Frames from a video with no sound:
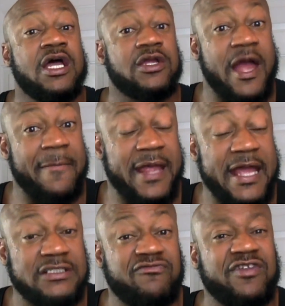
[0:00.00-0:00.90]
Your
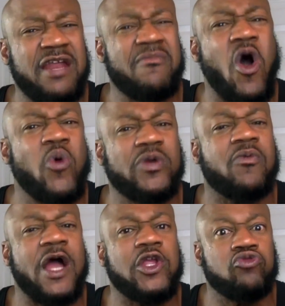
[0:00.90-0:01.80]
application. If you let him hold
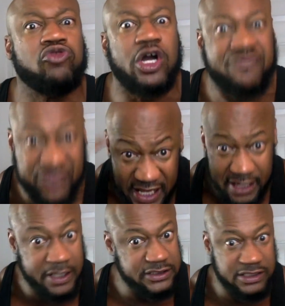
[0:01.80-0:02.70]
it while you look,
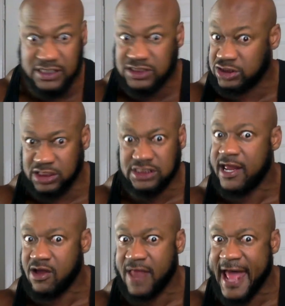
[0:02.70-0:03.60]
think. Because this
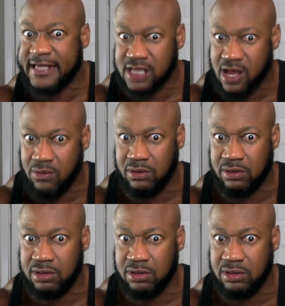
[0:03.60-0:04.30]
ain't going to last long.